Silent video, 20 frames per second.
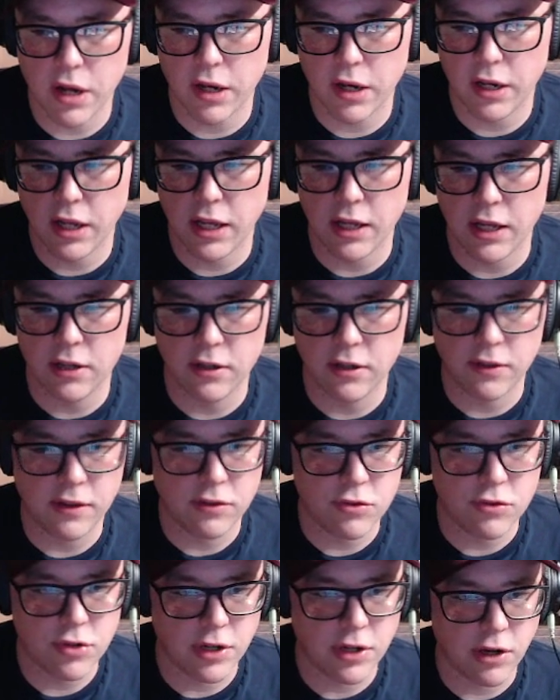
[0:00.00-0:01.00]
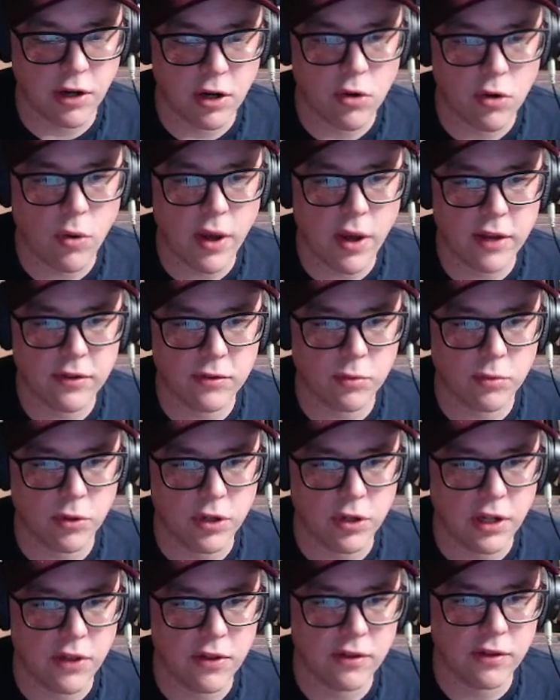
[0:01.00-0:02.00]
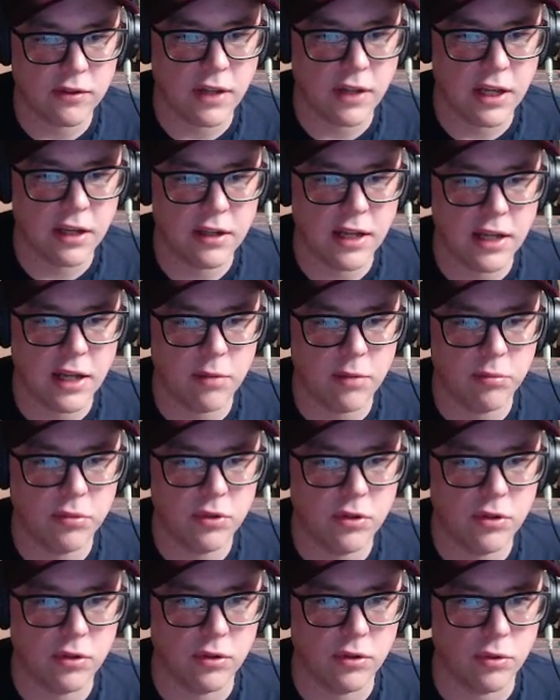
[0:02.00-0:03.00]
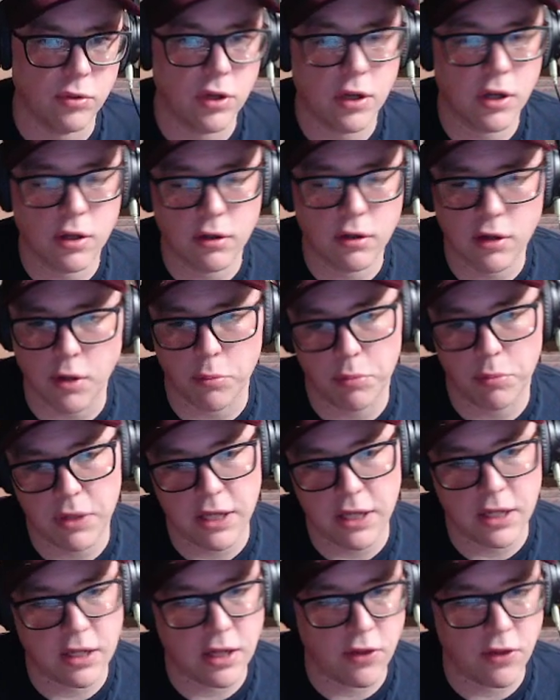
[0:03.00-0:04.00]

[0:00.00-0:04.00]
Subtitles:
it into these generic quests where you need this ink name to compete in the